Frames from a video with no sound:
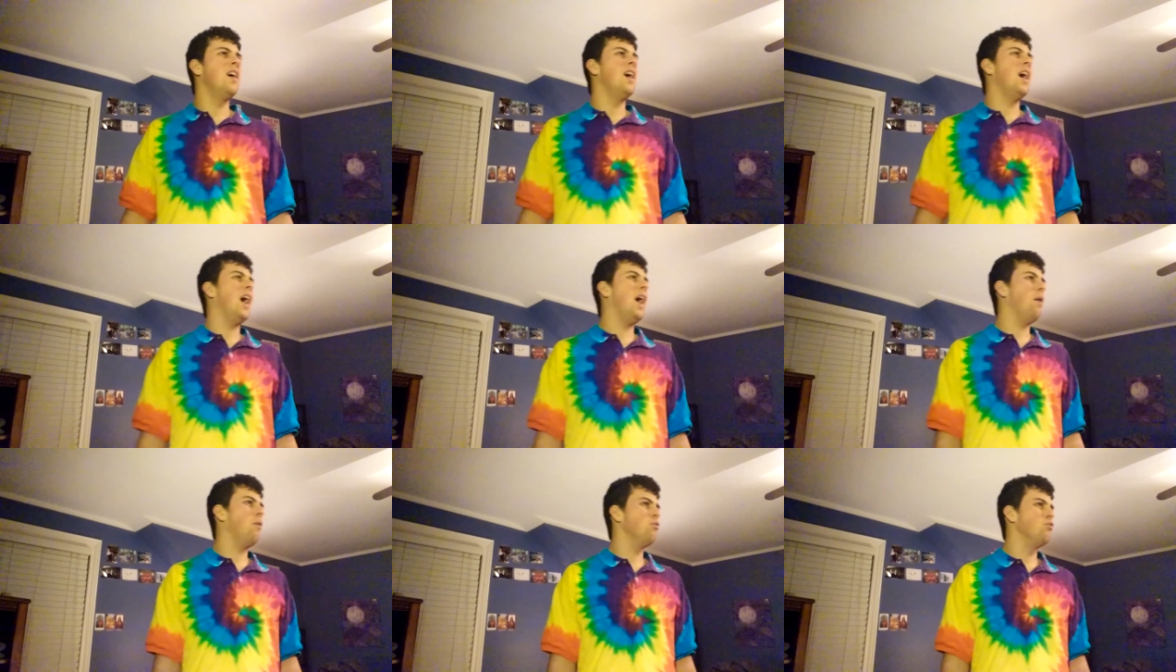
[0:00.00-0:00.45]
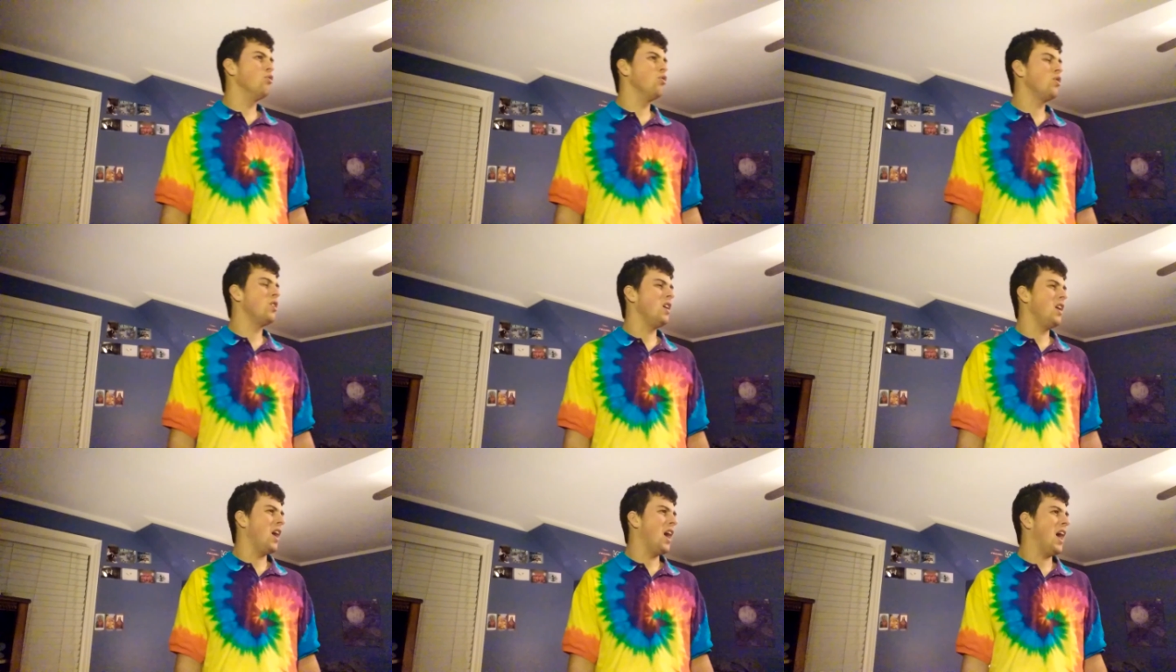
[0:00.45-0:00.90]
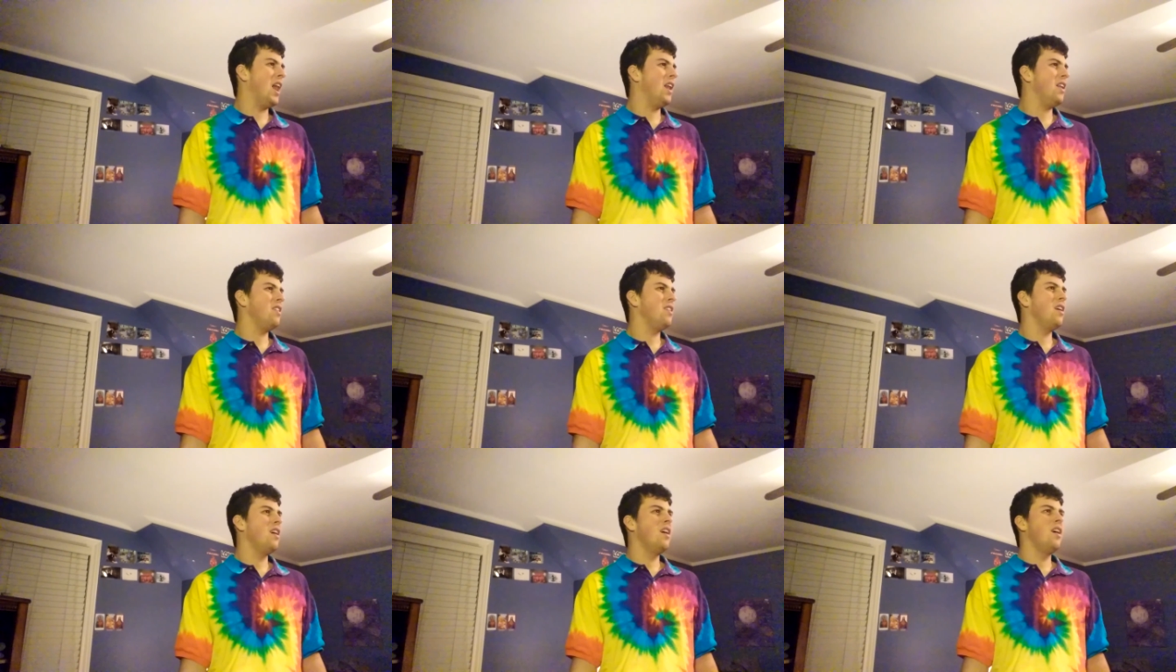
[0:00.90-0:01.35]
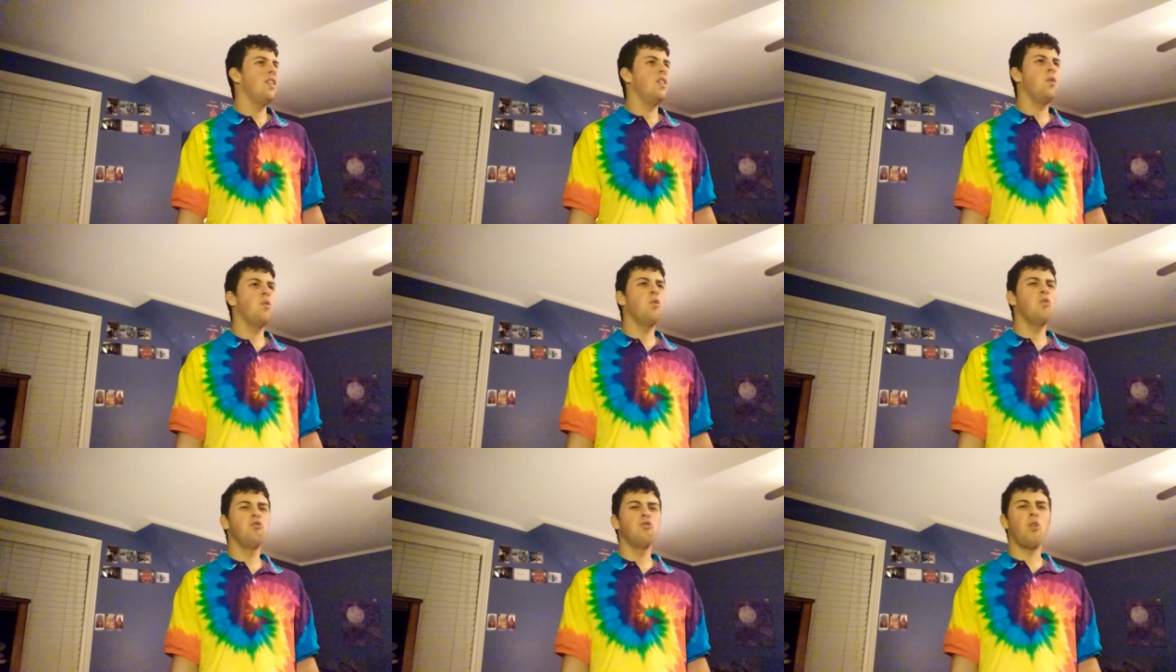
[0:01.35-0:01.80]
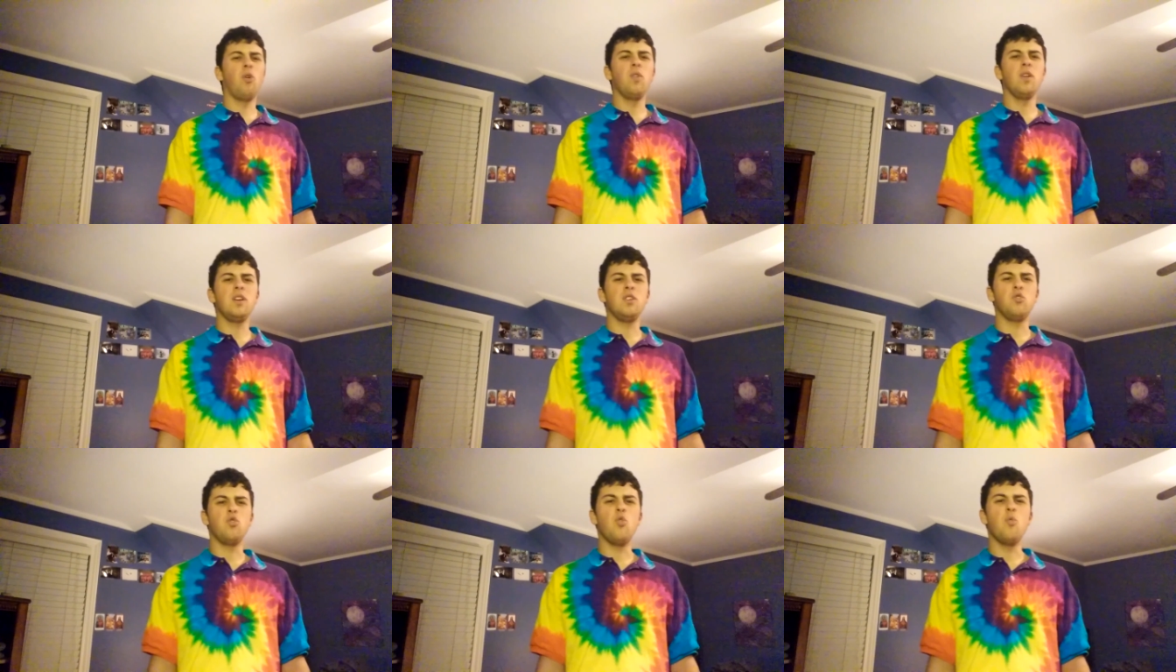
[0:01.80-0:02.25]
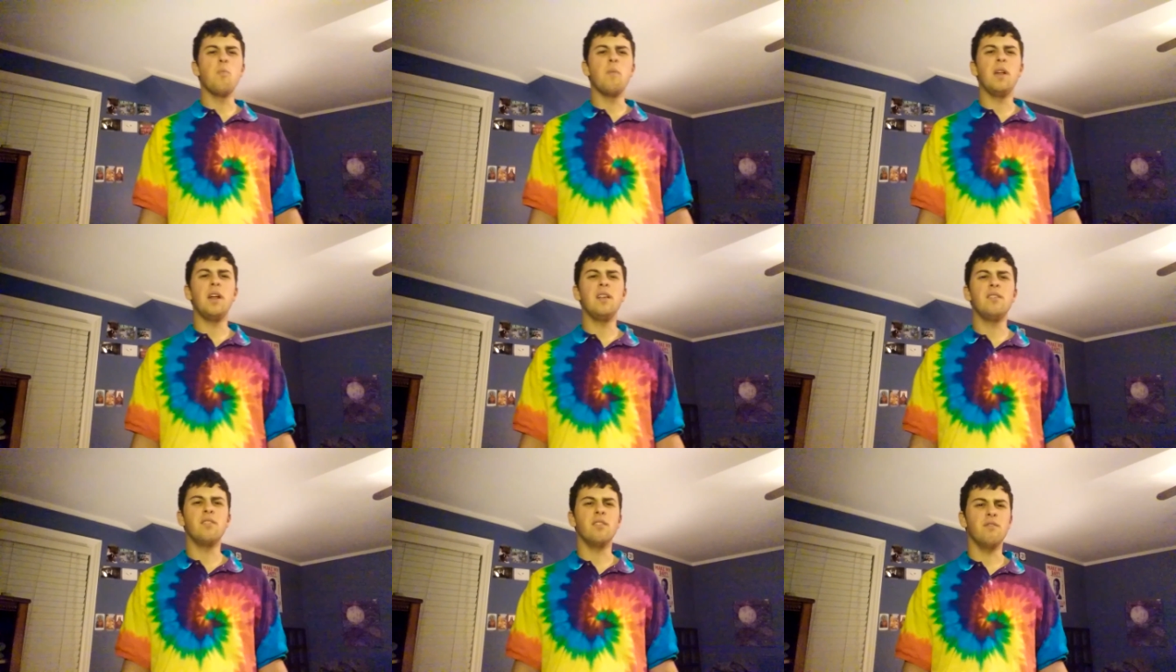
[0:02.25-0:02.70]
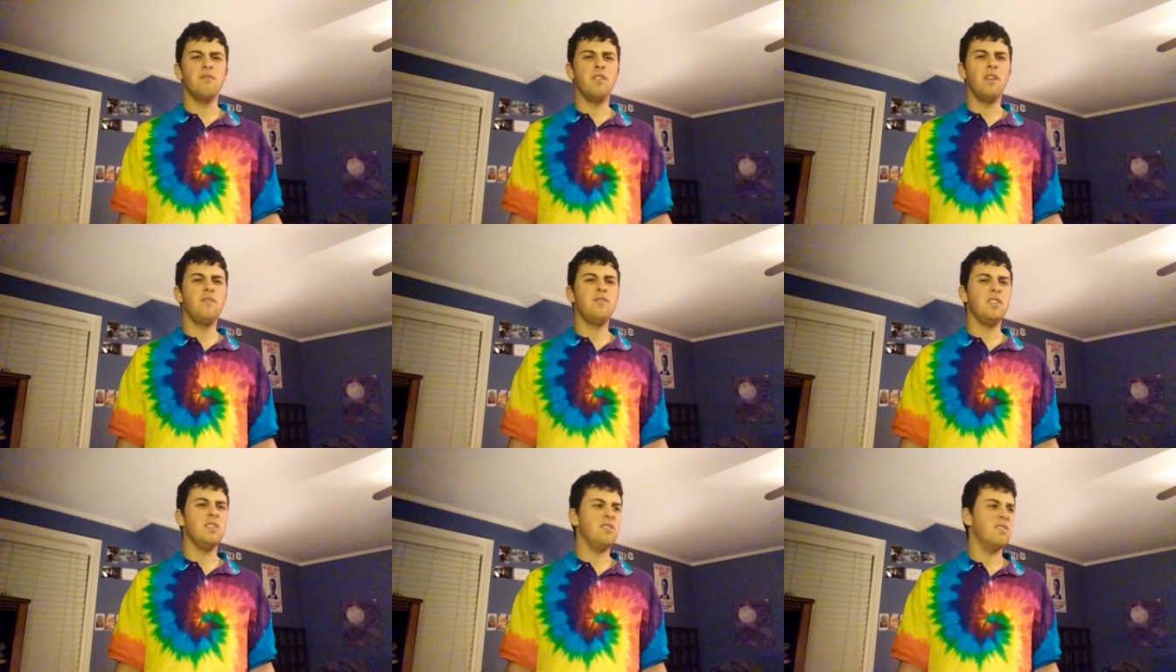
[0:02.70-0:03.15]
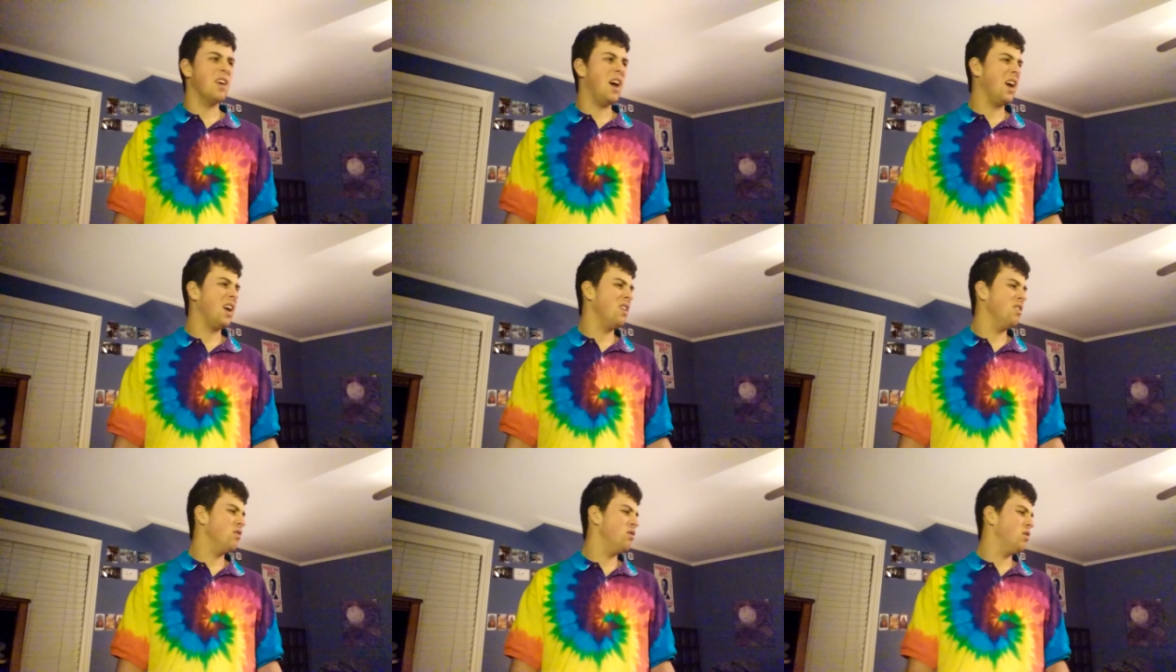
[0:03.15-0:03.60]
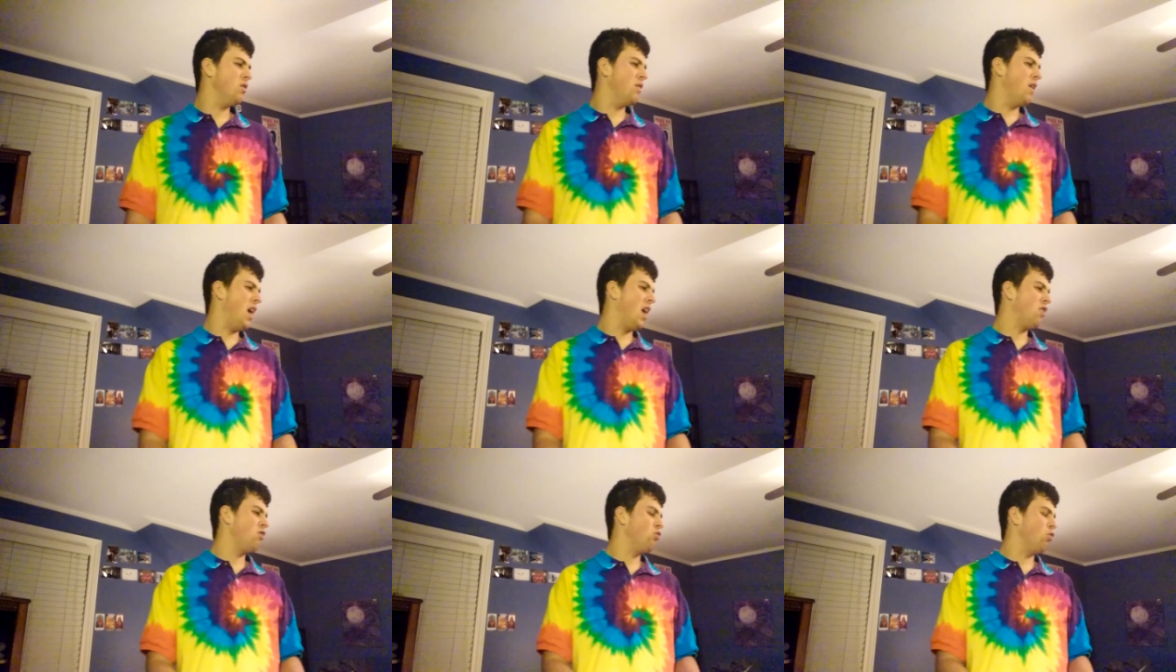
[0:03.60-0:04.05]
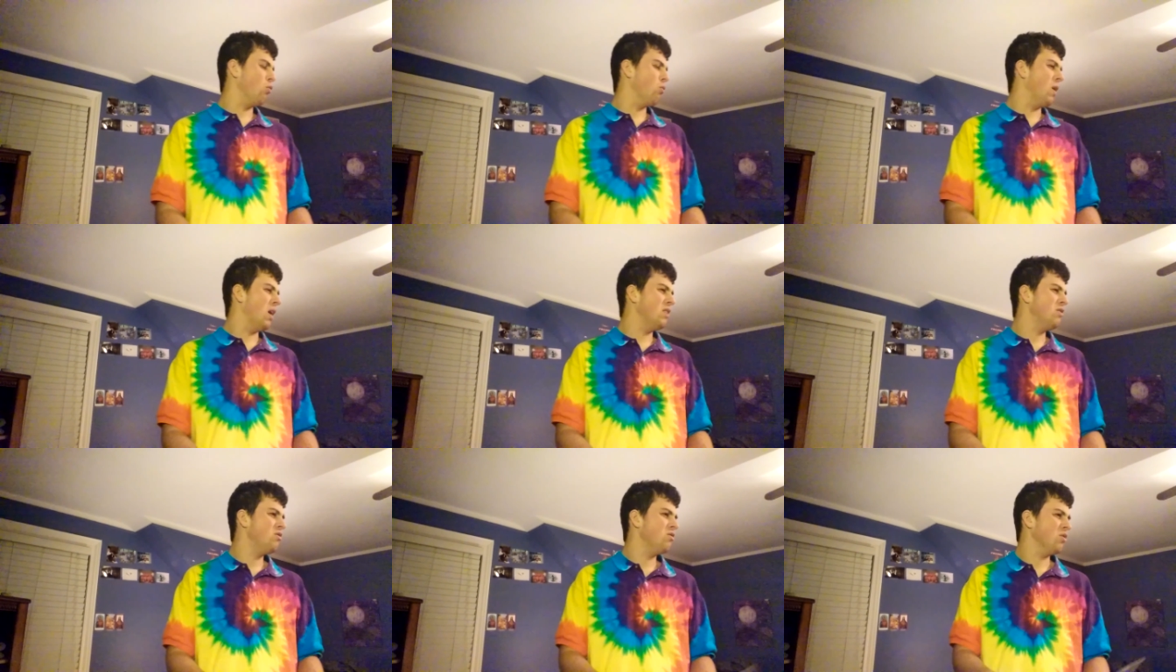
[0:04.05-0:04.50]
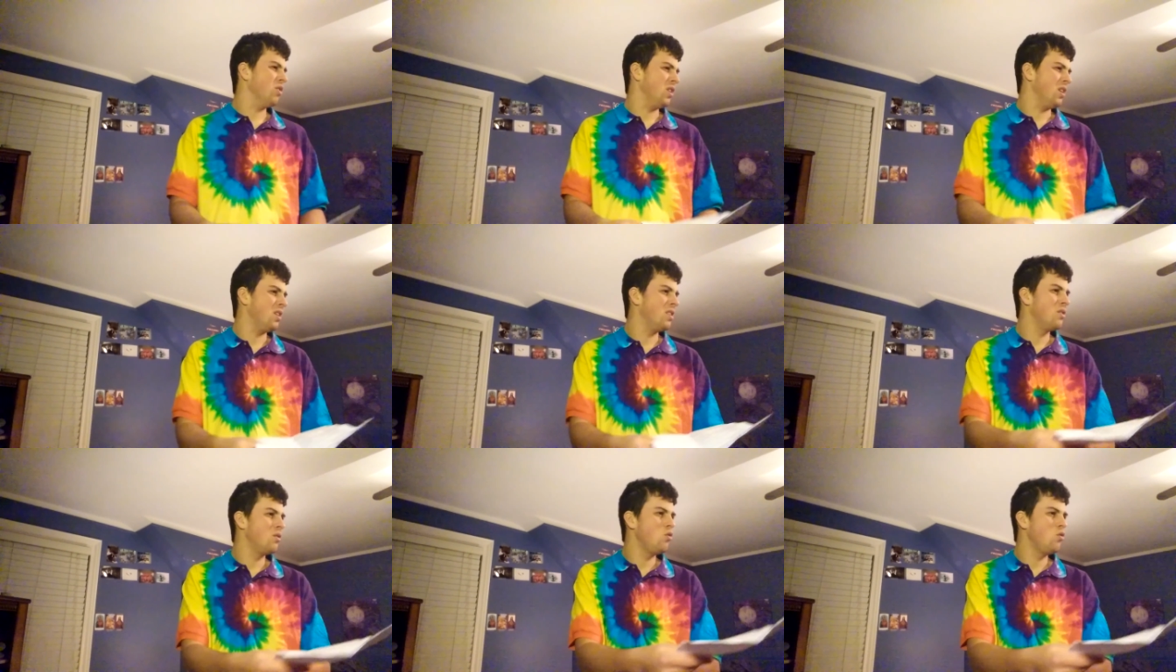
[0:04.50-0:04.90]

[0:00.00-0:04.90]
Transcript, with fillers: I was looking at it. There was only two minutes and 50 seconds of actual wrestling.